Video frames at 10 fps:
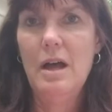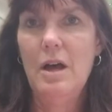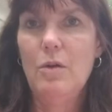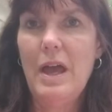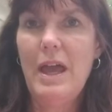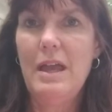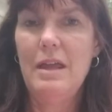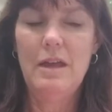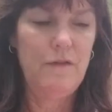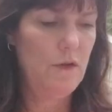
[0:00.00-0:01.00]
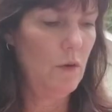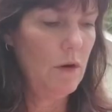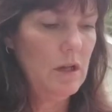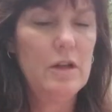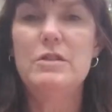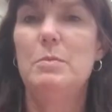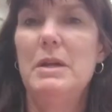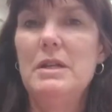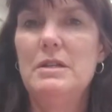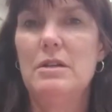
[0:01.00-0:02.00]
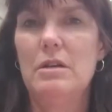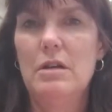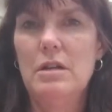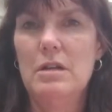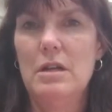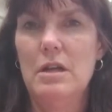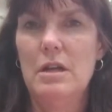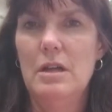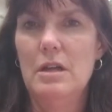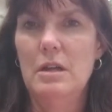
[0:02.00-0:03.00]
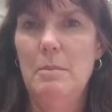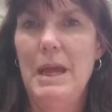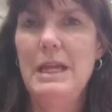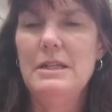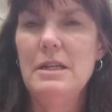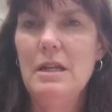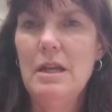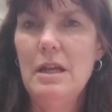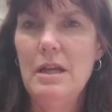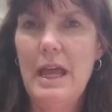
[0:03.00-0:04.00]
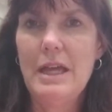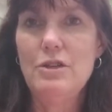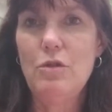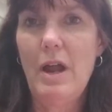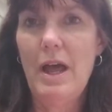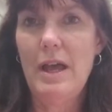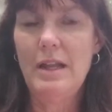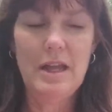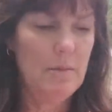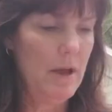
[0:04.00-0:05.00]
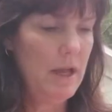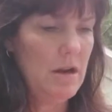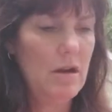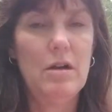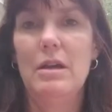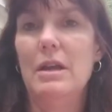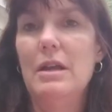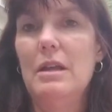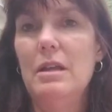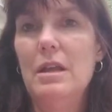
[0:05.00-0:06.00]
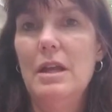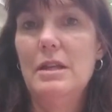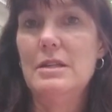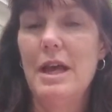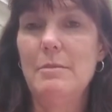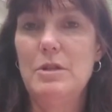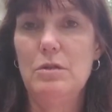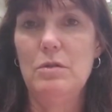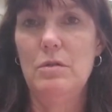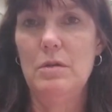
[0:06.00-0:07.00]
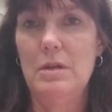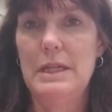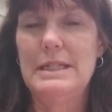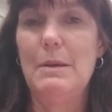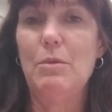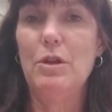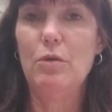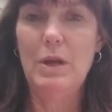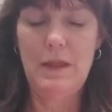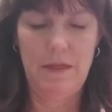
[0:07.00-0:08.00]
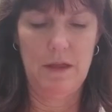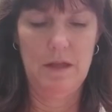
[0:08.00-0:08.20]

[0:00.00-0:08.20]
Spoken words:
Okay, if your clothespins are painted and dry like mine are, it is time to assemble your wreath.